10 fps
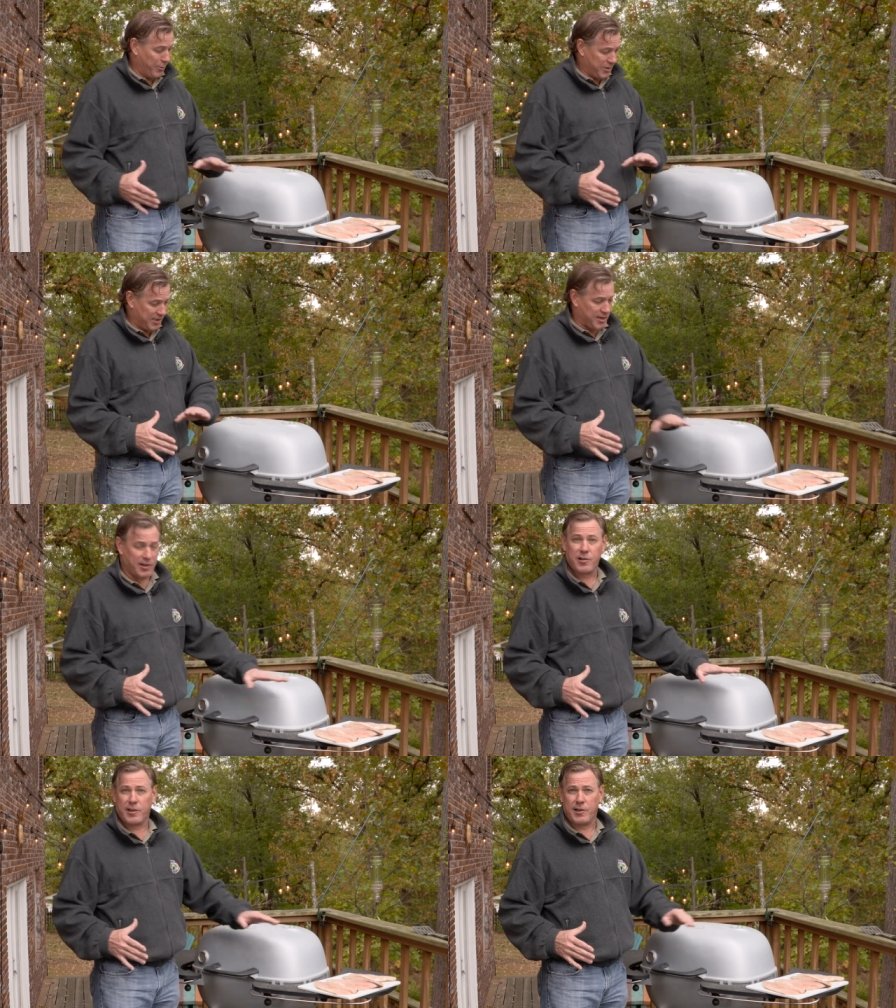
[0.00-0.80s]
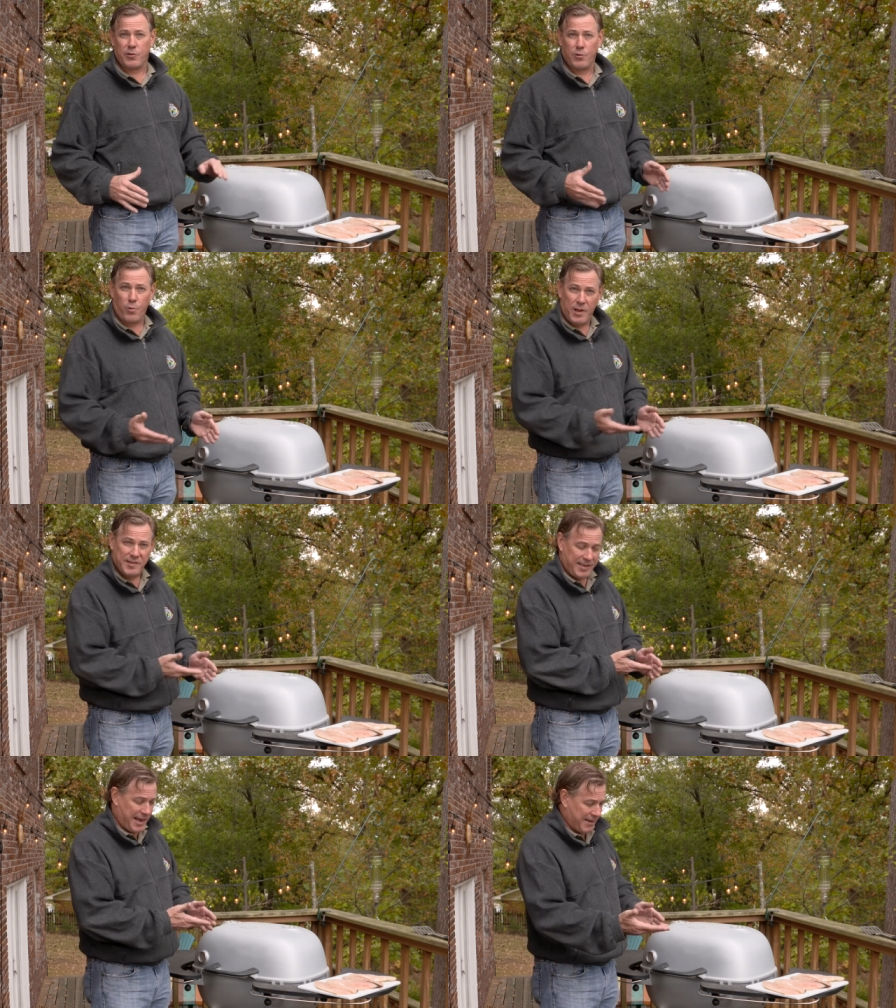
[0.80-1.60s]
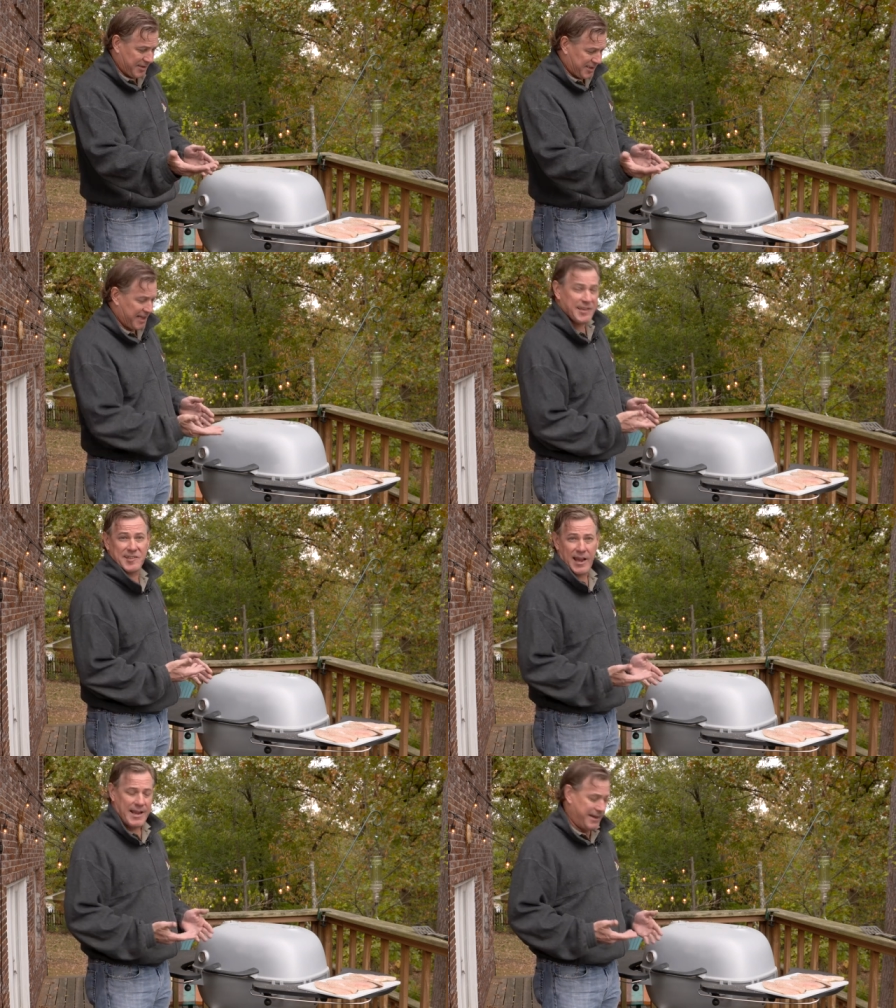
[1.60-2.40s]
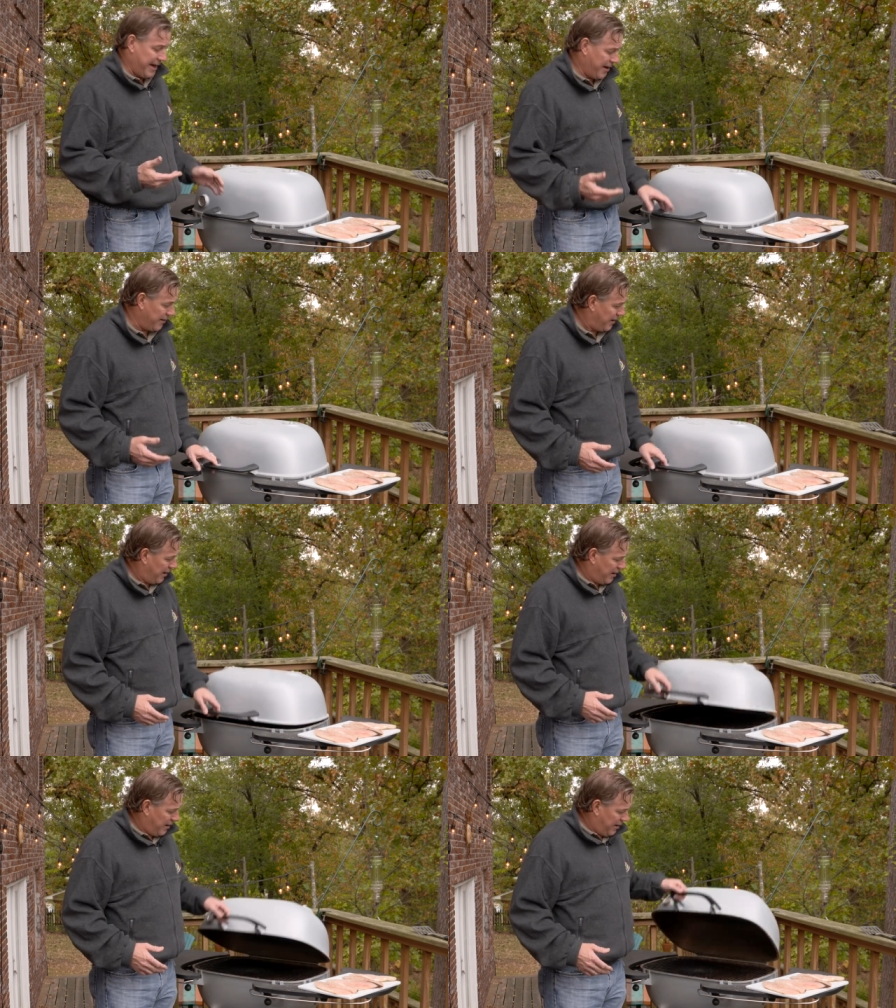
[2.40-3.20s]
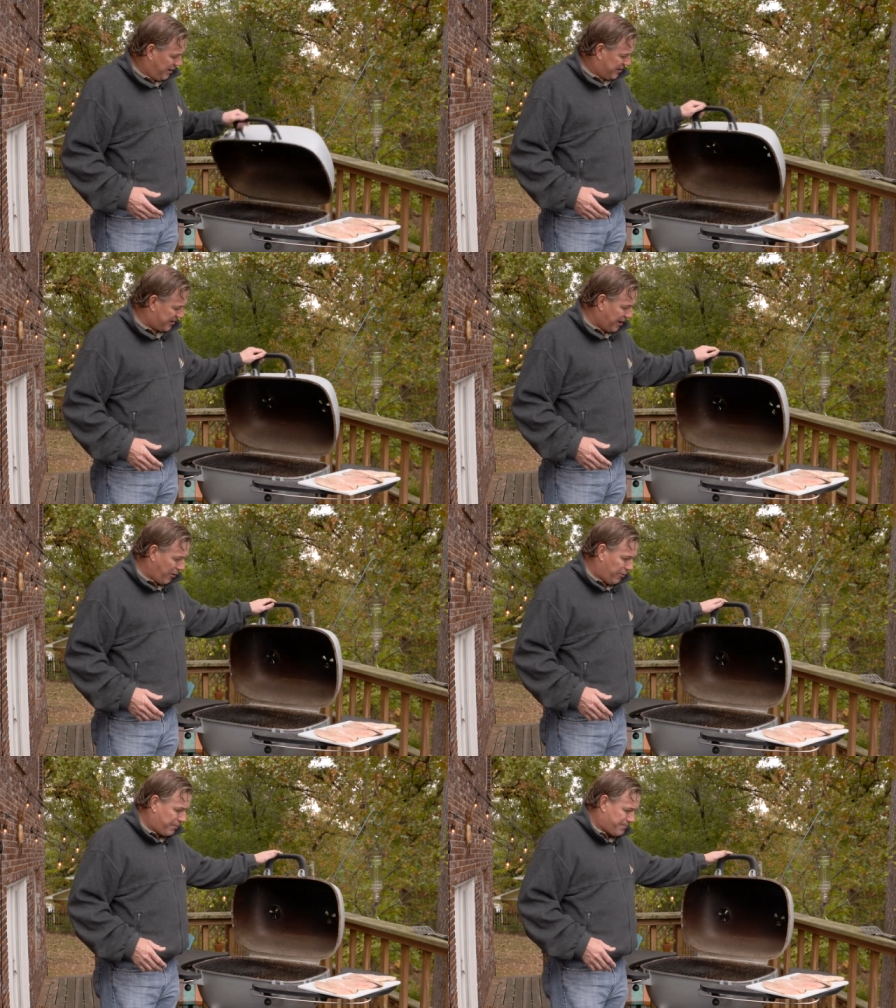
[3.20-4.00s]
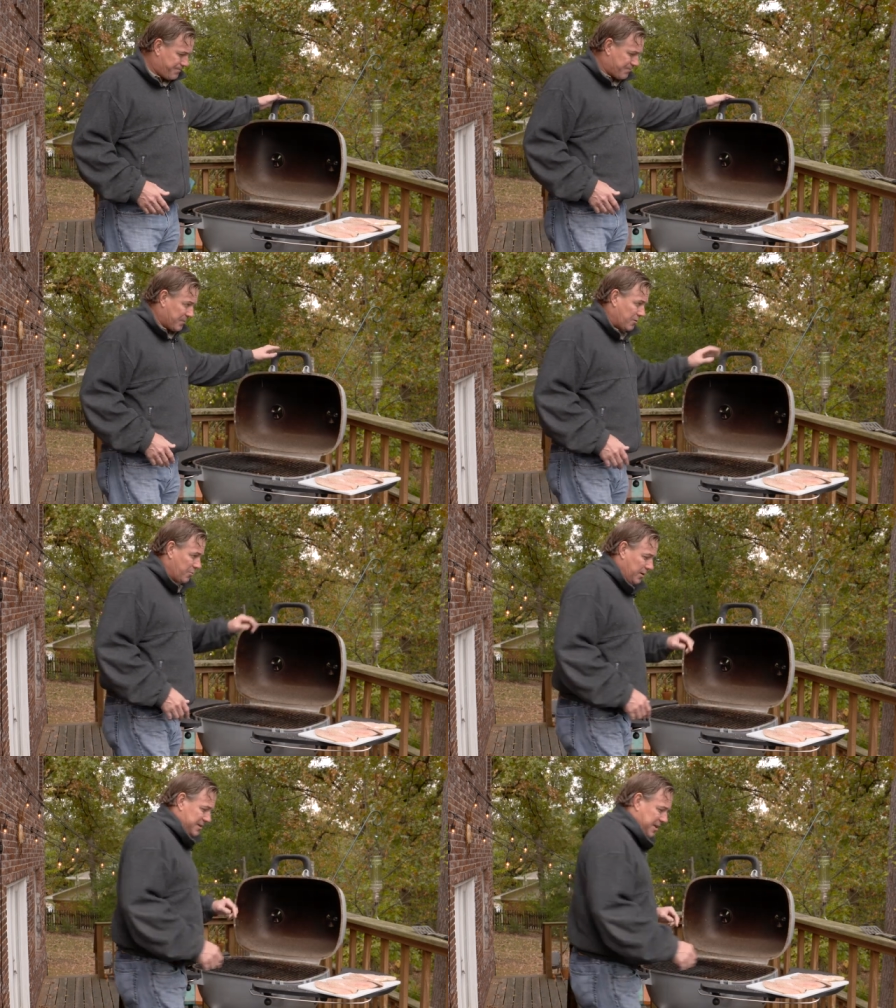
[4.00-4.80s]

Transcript: We're just gonna cook it on the one side, the skin side down. So we'll